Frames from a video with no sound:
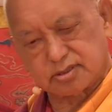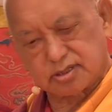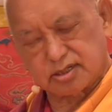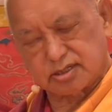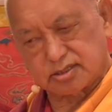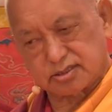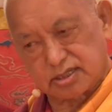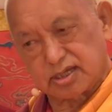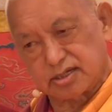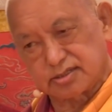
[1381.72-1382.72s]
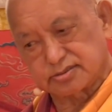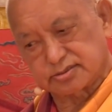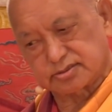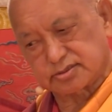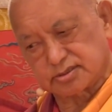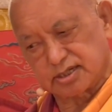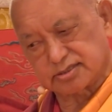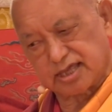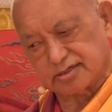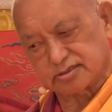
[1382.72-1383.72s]
like
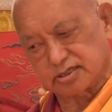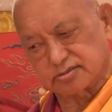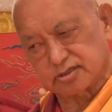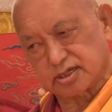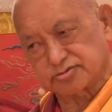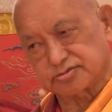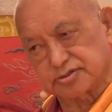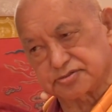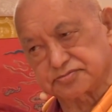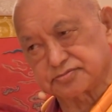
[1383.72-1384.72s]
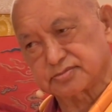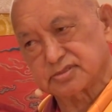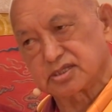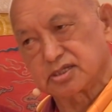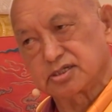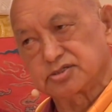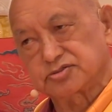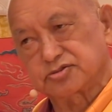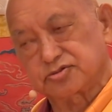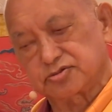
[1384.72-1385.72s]
that, then
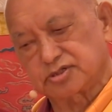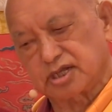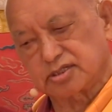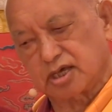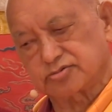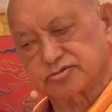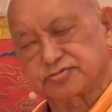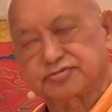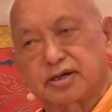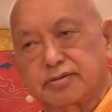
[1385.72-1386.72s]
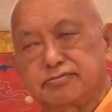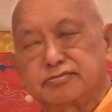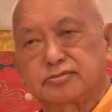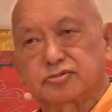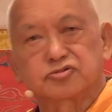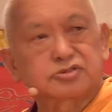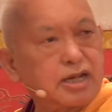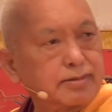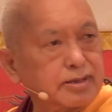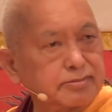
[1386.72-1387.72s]
so you run out of good
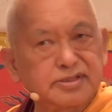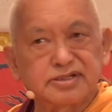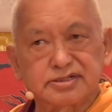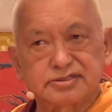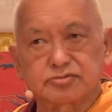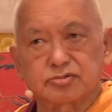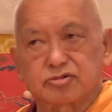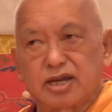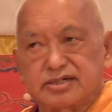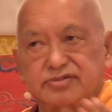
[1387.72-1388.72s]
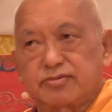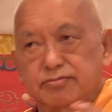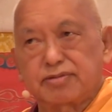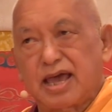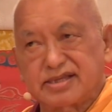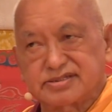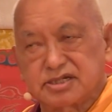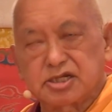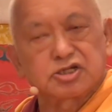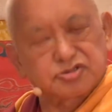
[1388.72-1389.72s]
karma merit to collect from past.
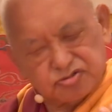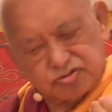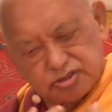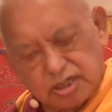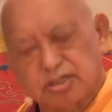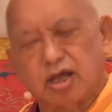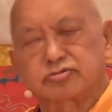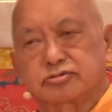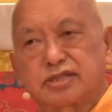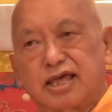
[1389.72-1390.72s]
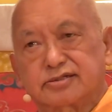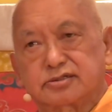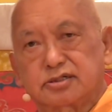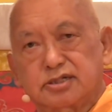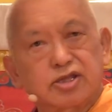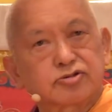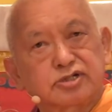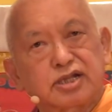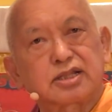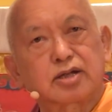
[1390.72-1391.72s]
So you run out of that, like you
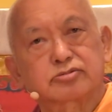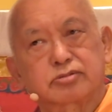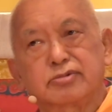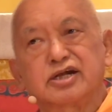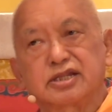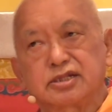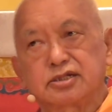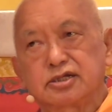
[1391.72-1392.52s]
run out of money.